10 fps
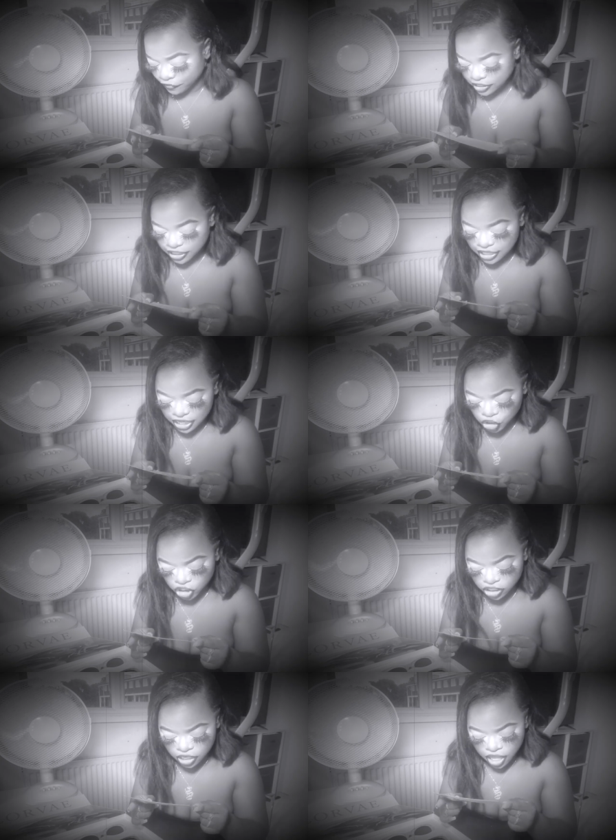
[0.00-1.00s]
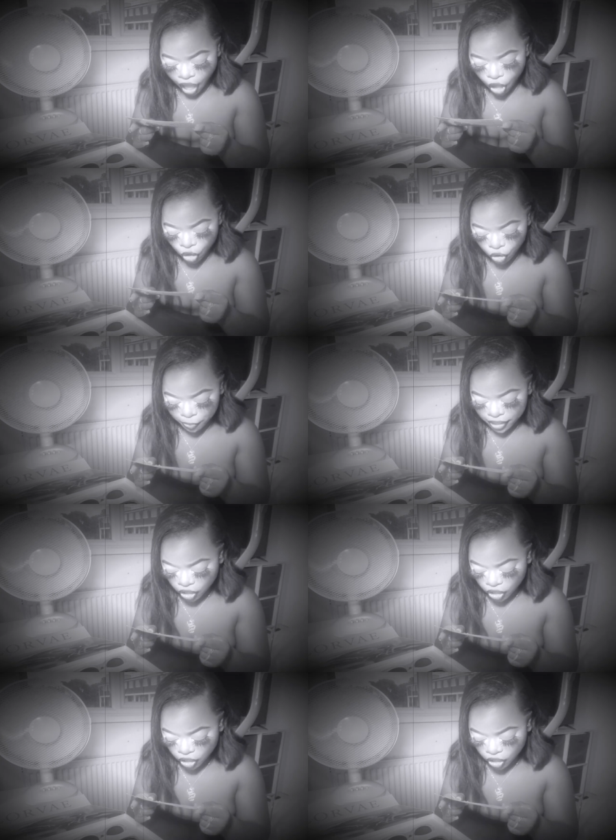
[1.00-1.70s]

first collection I hope it